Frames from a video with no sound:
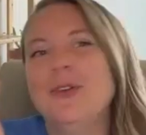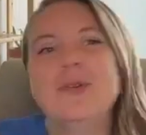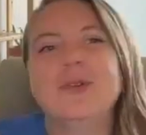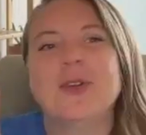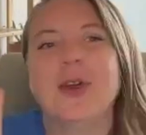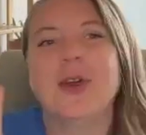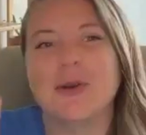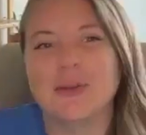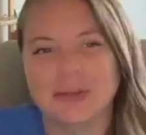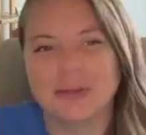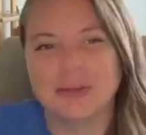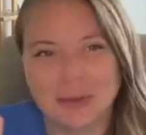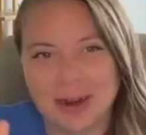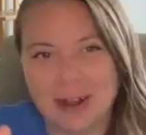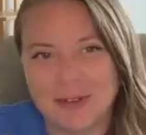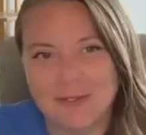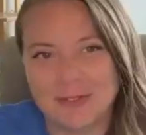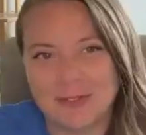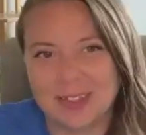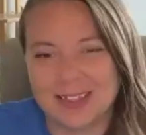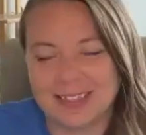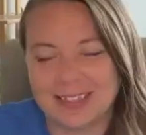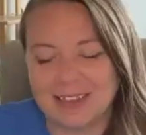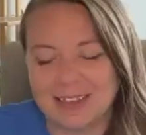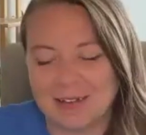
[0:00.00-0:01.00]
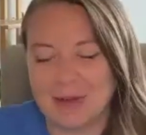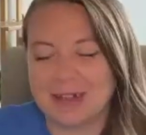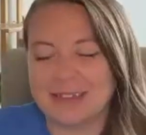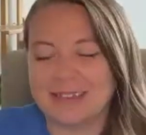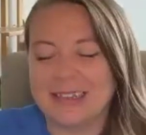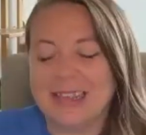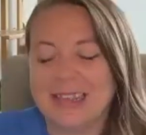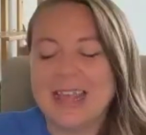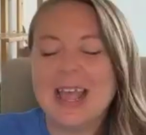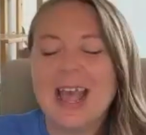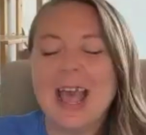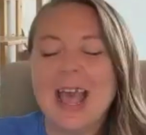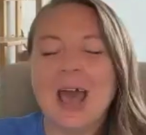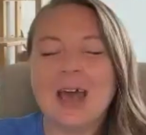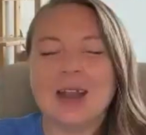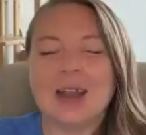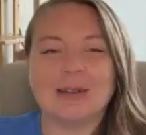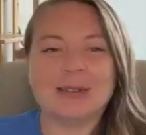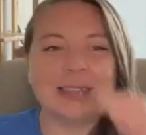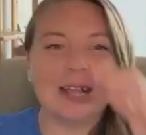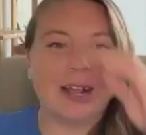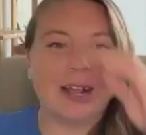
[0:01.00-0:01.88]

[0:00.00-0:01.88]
who knows, whatever the thing was. And I was